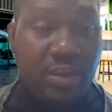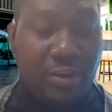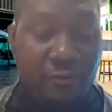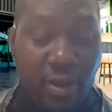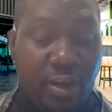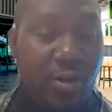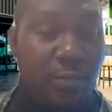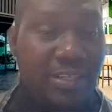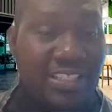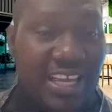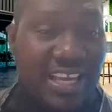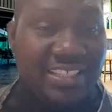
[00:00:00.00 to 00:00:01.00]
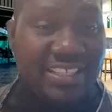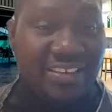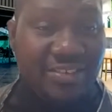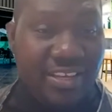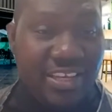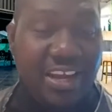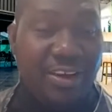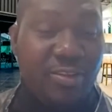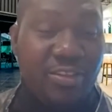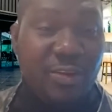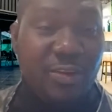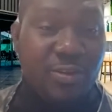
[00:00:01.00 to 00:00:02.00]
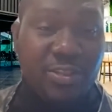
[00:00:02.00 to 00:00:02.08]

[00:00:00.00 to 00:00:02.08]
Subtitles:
for a computer science degree, and nothing was